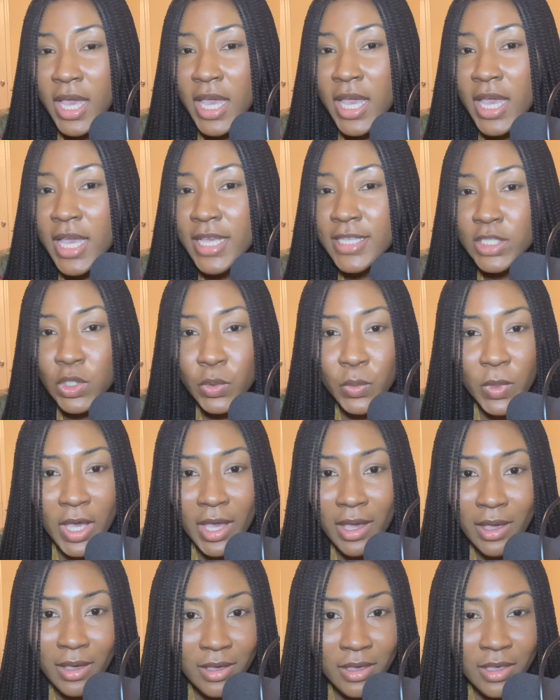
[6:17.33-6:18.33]
It's
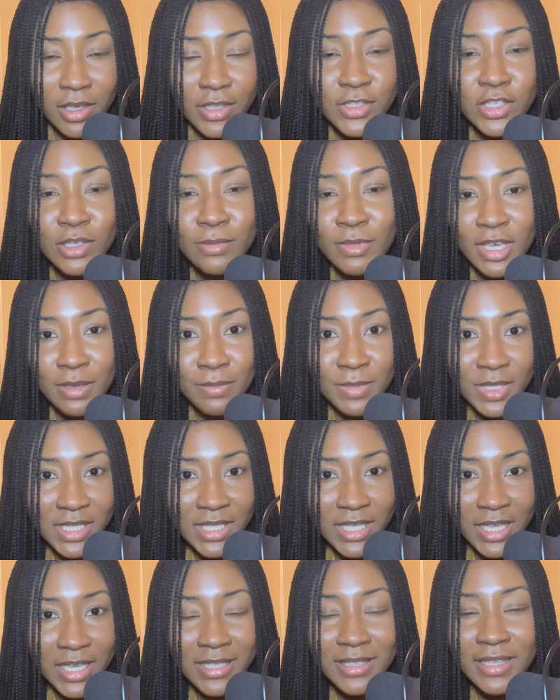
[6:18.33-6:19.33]
okay to make
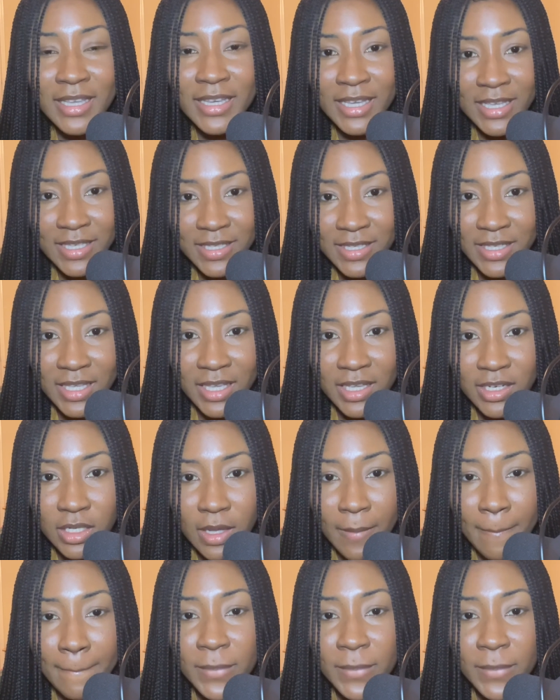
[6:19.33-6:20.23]
mistakes, like I said,